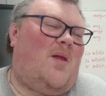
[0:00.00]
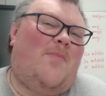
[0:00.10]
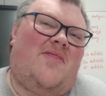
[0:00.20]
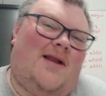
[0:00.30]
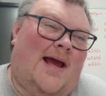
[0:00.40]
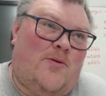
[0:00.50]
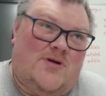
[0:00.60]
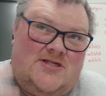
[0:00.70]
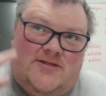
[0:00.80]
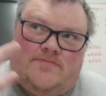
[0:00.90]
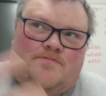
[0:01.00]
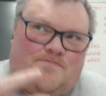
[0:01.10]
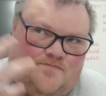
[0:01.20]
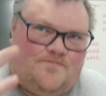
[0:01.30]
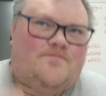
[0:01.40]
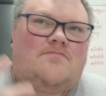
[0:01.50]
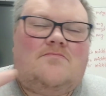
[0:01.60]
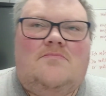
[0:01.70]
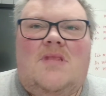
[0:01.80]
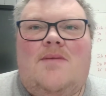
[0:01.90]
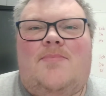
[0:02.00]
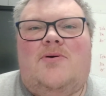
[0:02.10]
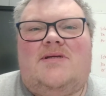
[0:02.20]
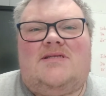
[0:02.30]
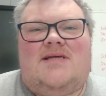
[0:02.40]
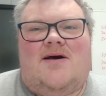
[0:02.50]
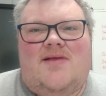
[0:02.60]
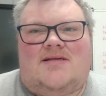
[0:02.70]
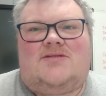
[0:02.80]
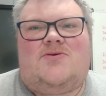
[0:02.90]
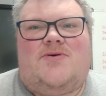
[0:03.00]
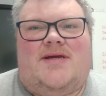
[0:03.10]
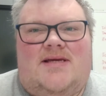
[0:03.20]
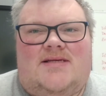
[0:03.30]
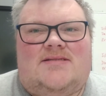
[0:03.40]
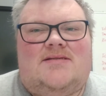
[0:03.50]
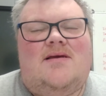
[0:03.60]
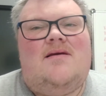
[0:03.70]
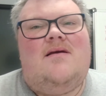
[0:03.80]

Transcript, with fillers: but the language employed to tell that story is,